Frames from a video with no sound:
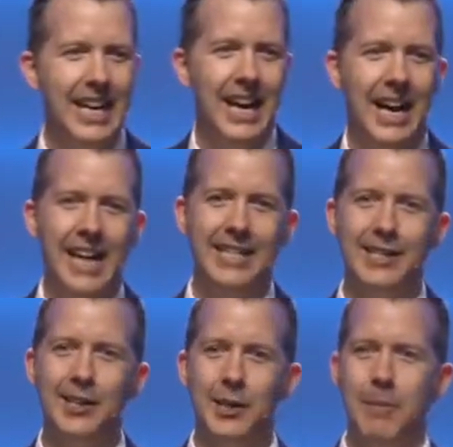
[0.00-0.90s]
I did
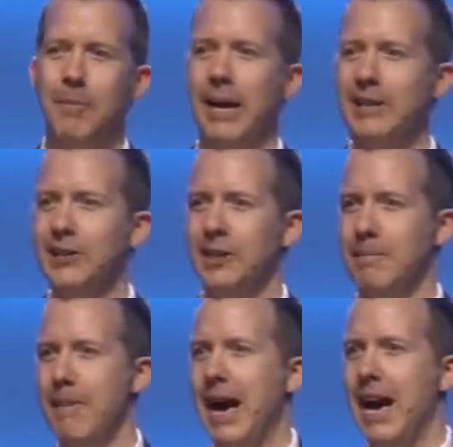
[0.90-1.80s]
some basic
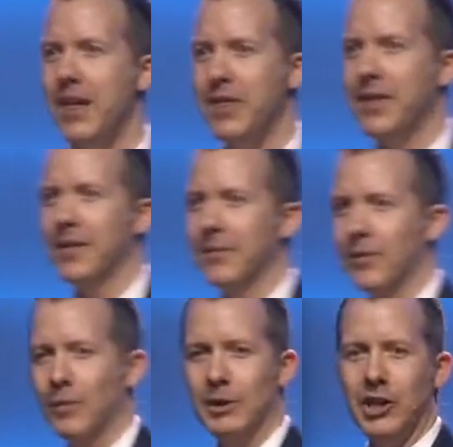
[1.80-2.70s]
math,
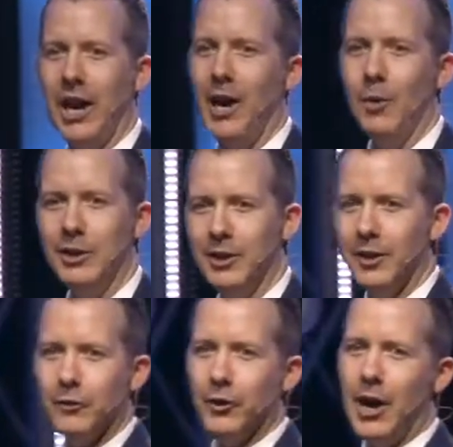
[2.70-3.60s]
which I always
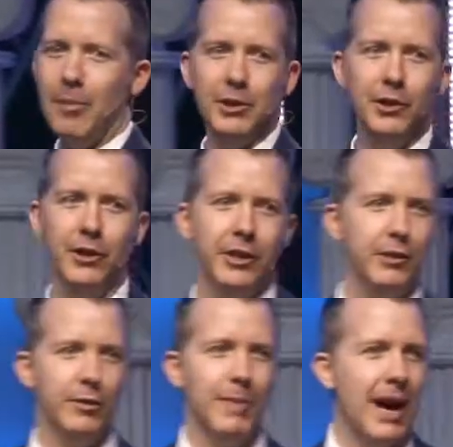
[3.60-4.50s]
look for an opportunity to
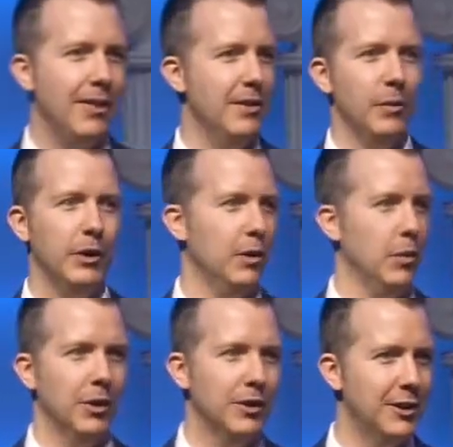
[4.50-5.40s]
use math in the real
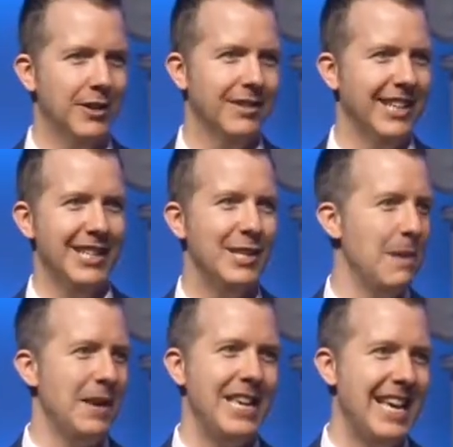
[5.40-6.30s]
world anytime
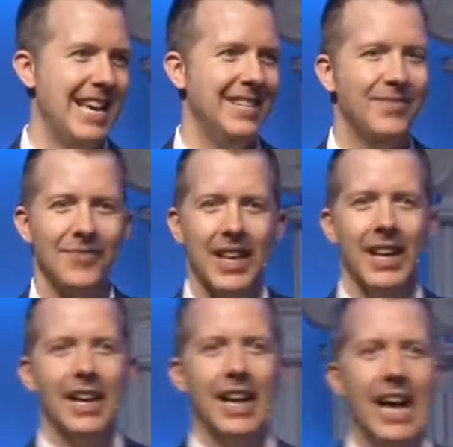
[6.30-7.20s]
I can.
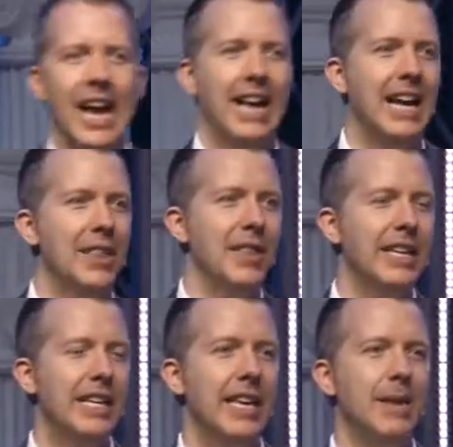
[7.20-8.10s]
And I think
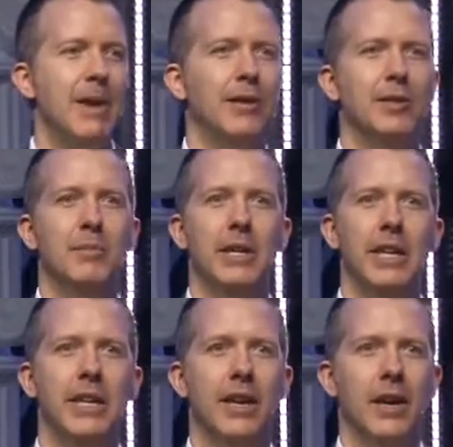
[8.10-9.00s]
it came out to
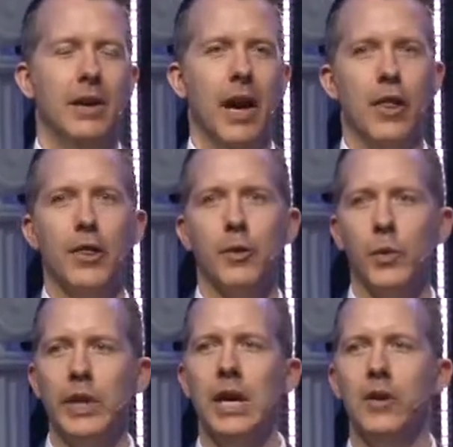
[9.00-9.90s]
be
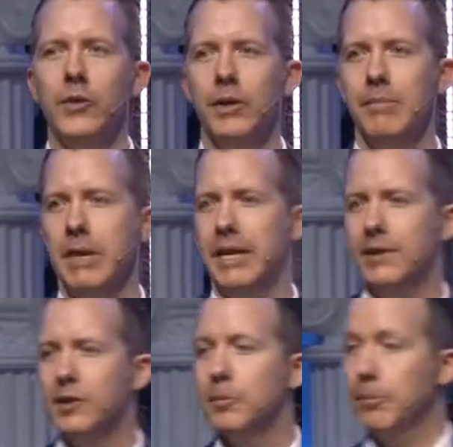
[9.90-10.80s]
300
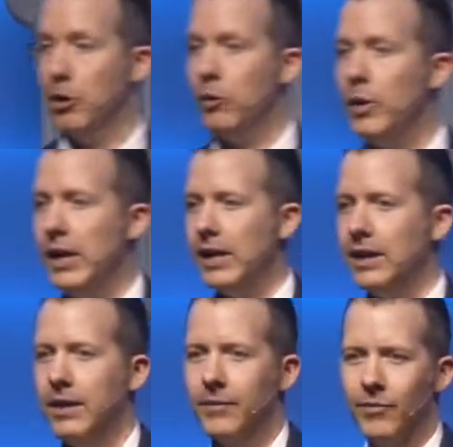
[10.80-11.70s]
minutes per
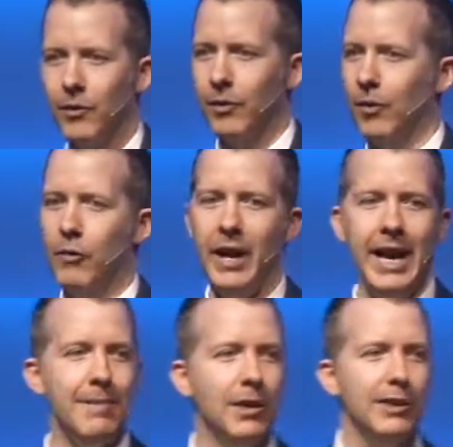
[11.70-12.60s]
week over
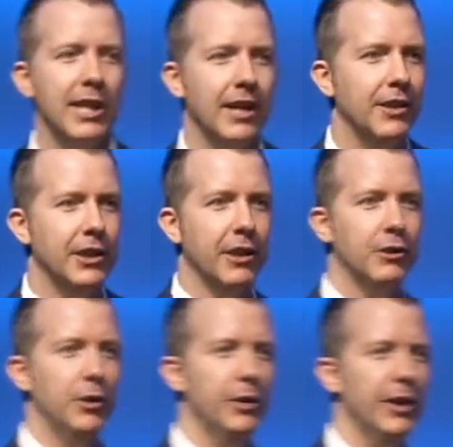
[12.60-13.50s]
8 months out of the year,
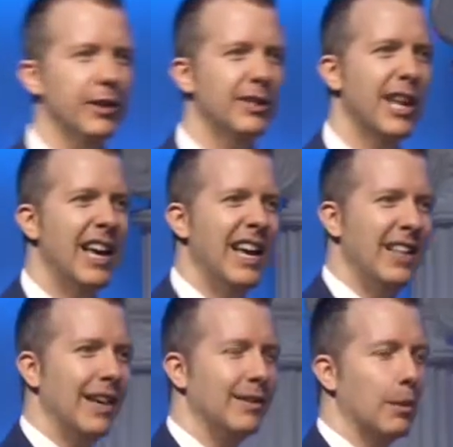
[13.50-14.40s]
2 years.
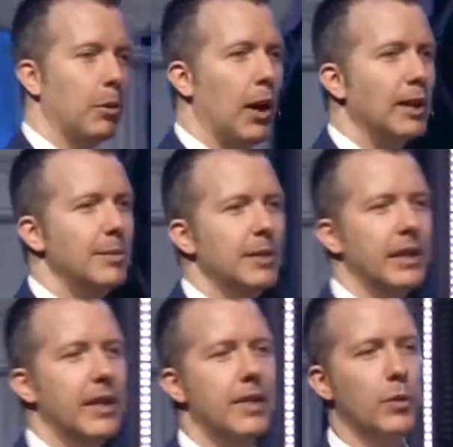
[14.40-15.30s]
That is approximately
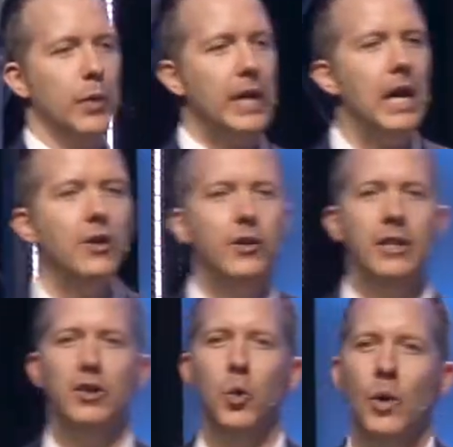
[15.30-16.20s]

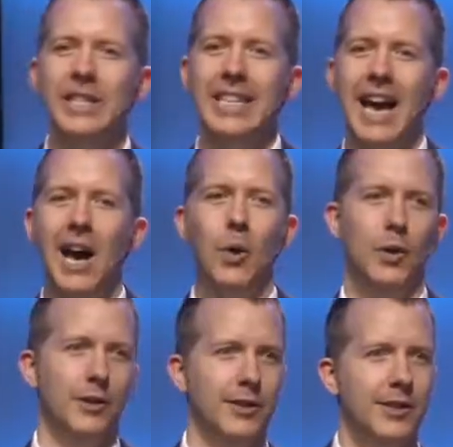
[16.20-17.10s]
320
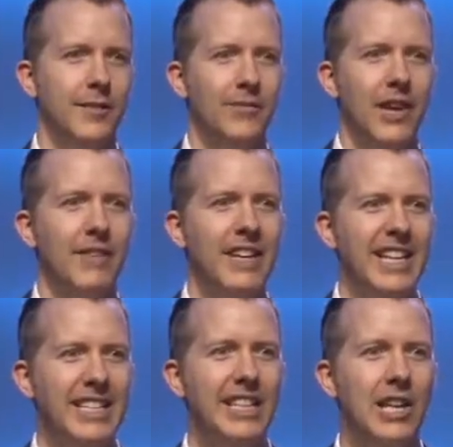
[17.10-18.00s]
hours of
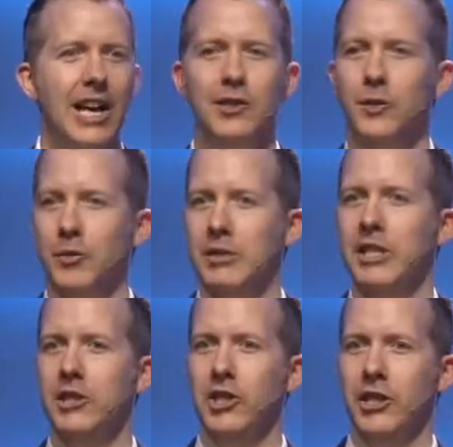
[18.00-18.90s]
in-classroom
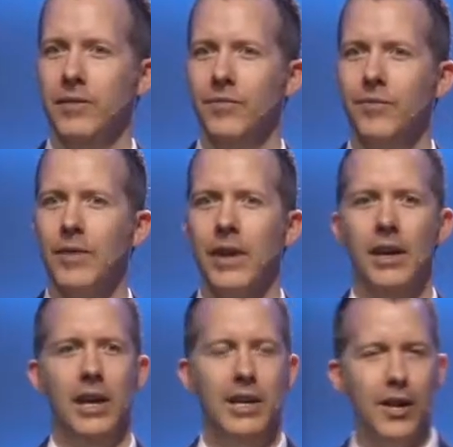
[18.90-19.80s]
teaching.
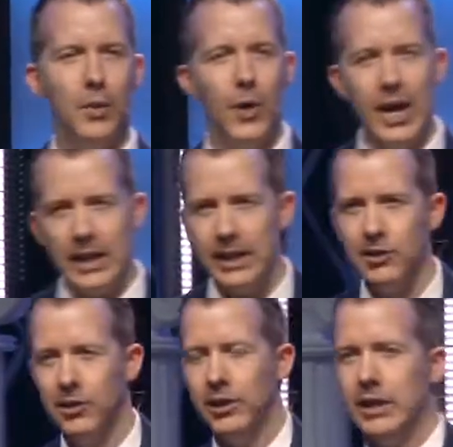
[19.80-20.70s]
Another way I like to
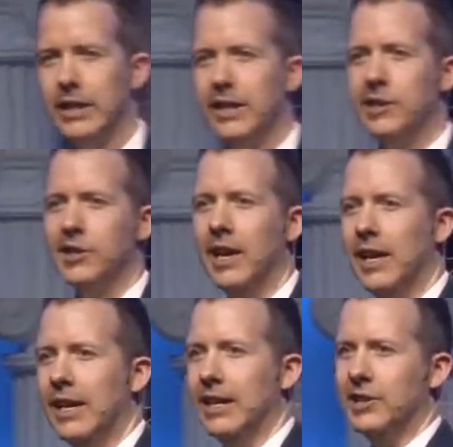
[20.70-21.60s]
look at this
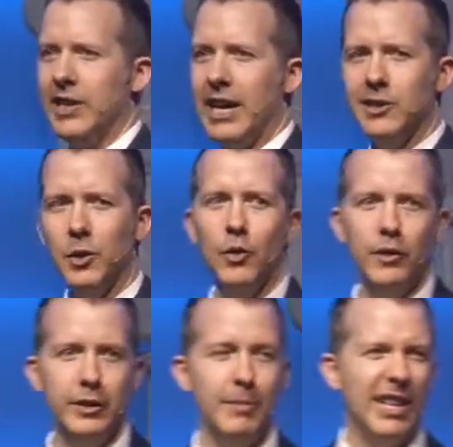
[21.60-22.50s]
is that's
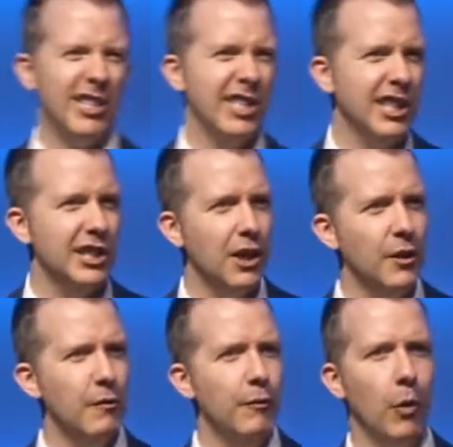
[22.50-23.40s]
equivalent to about
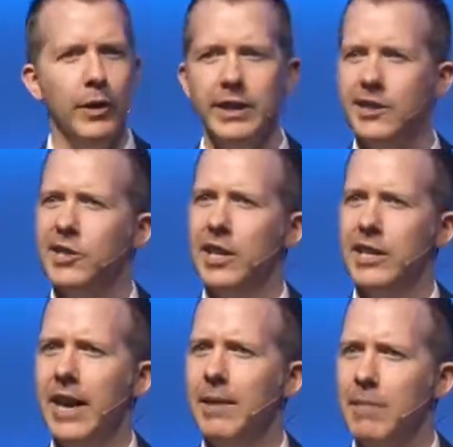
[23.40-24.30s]
640
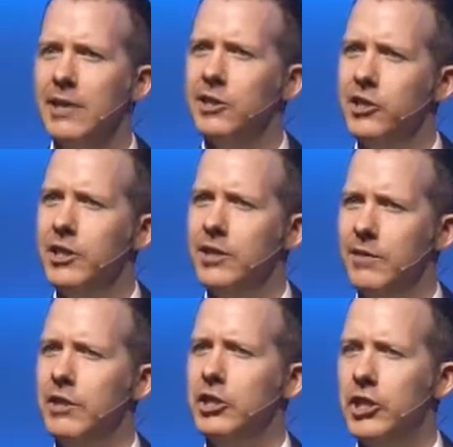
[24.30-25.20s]
Sunday messages if
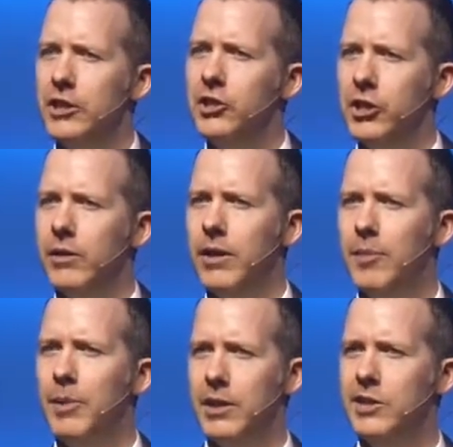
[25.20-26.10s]
you just showed up
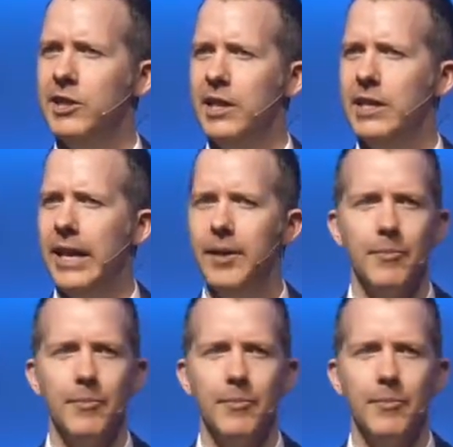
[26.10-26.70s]
on Sunday.